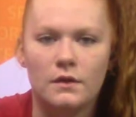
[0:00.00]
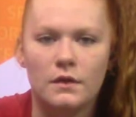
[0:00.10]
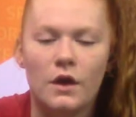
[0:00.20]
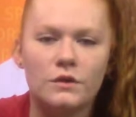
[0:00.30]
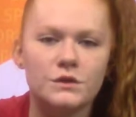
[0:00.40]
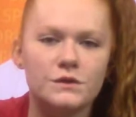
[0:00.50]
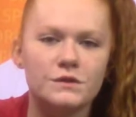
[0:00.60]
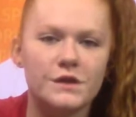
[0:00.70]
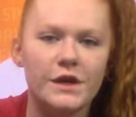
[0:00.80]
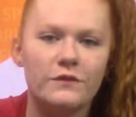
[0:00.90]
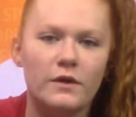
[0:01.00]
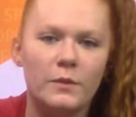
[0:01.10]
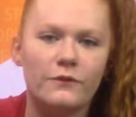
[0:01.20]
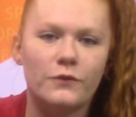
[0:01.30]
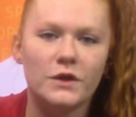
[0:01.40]
On Tuesday,
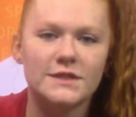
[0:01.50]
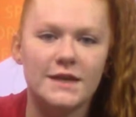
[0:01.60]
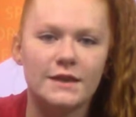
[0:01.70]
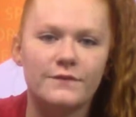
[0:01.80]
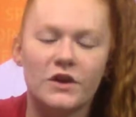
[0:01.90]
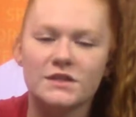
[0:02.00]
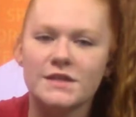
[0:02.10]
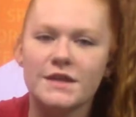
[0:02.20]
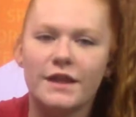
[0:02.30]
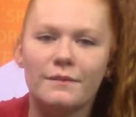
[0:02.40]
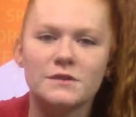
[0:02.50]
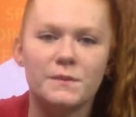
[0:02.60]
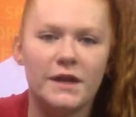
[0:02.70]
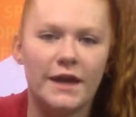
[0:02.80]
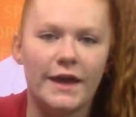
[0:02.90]
November 14th, Varsity Club is
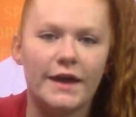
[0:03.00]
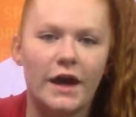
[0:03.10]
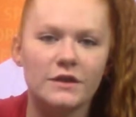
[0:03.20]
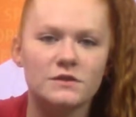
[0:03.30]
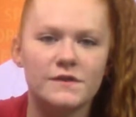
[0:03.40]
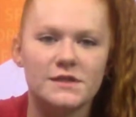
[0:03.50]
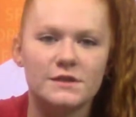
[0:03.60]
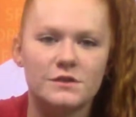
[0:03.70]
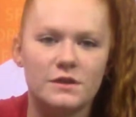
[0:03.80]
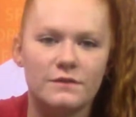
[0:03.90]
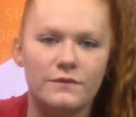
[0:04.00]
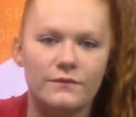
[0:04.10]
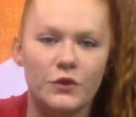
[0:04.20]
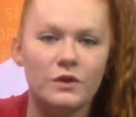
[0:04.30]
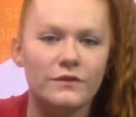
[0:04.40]
planning a college visit to the
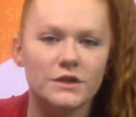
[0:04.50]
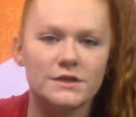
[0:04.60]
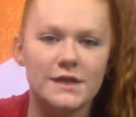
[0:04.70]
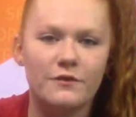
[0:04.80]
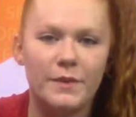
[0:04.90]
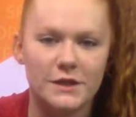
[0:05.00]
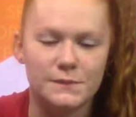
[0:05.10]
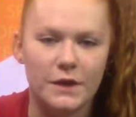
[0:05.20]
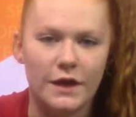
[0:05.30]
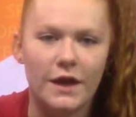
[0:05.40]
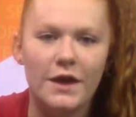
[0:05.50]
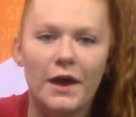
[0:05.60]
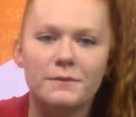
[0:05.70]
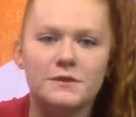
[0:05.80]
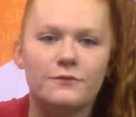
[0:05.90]
University of Pittsburgh.
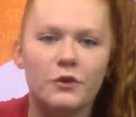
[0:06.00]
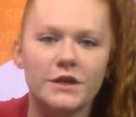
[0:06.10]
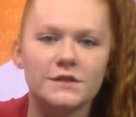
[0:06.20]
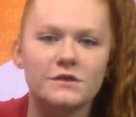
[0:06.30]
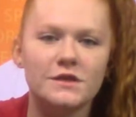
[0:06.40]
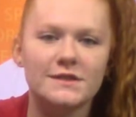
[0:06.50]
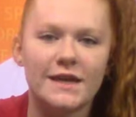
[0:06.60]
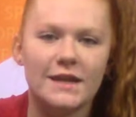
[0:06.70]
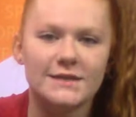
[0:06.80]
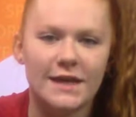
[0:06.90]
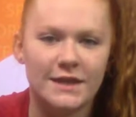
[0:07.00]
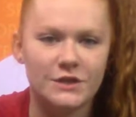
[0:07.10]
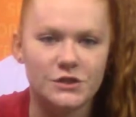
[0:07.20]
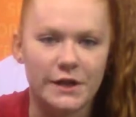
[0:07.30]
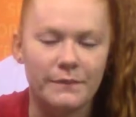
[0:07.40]
Up to 40 students can attend
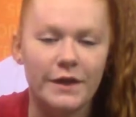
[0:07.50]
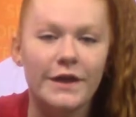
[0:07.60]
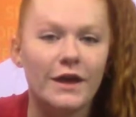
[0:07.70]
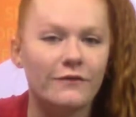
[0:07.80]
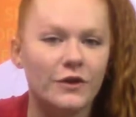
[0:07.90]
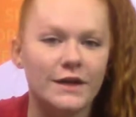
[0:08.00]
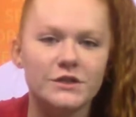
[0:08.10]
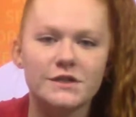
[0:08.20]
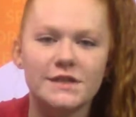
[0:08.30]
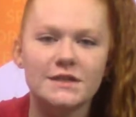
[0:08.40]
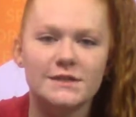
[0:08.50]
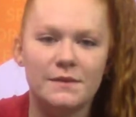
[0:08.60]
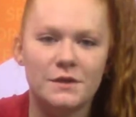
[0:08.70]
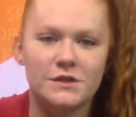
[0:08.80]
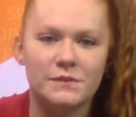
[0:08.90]
this trip. If you're interested, see
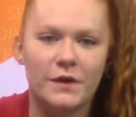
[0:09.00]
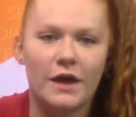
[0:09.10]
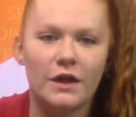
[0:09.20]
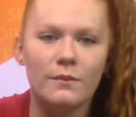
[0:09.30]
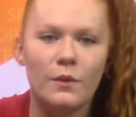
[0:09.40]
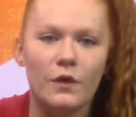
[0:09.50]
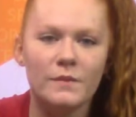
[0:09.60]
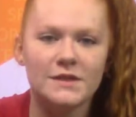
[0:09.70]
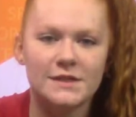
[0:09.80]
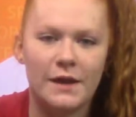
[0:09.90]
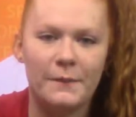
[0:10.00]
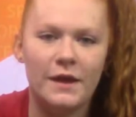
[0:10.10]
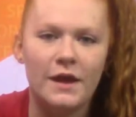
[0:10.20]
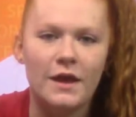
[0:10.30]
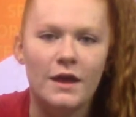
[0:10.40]
Mr. McCullum or Ms.
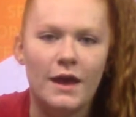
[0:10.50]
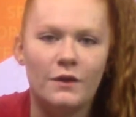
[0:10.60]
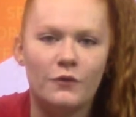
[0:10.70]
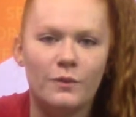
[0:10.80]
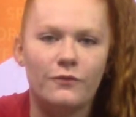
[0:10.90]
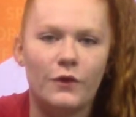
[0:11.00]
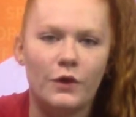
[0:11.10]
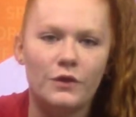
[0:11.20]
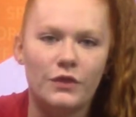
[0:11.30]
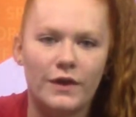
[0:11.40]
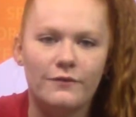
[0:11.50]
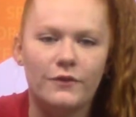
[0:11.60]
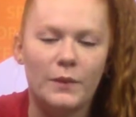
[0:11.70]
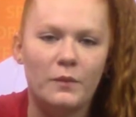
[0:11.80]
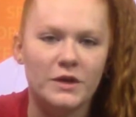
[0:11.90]
Nyman in room 403
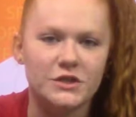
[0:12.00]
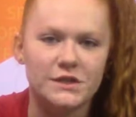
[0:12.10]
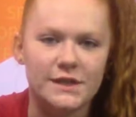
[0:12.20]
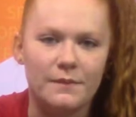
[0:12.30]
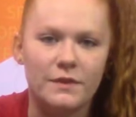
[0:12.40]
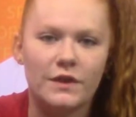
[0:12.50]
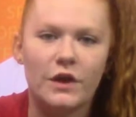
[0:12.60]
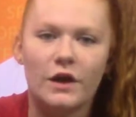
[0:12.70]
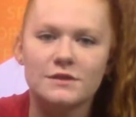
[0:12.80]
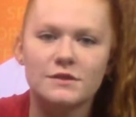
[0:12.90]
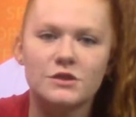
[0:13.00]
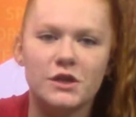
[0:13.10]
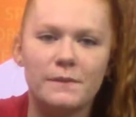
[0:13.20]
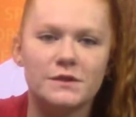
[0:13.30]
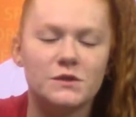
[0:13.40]
for a permission slip. The cost of the
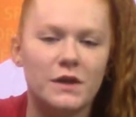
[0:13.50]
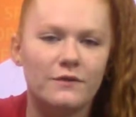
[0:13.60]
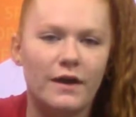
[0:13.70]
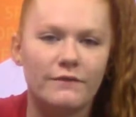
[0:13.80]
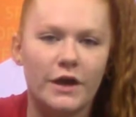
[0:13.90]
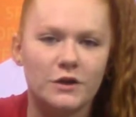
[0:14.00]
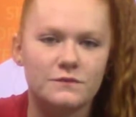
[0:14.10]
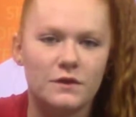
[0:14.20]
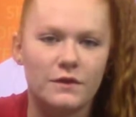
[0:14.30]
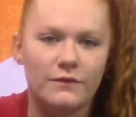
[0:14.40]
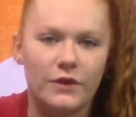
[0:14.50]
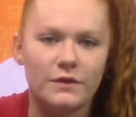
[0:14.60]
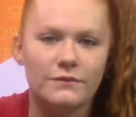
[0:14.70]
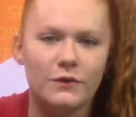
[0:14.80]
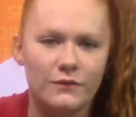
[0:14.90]
trip is $25 for, the
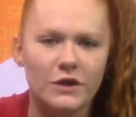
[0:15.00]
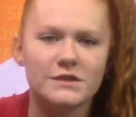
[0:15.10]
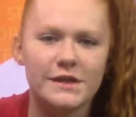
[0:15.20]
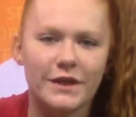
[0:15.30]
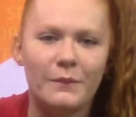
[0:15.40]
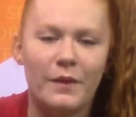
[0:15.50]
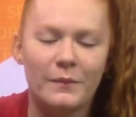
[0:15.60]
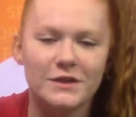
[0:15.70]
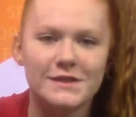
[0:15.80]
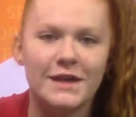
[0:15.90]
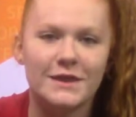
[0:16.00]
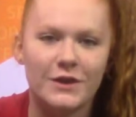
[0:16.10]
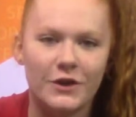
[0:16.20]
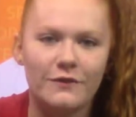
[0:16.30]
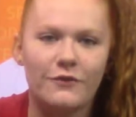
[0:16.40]
var for Varsity Club members and
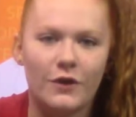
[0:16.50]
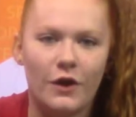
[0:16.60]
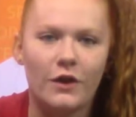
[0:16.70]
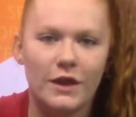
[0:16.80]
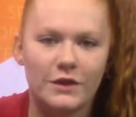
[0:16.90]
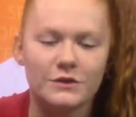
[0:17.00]
30 for all other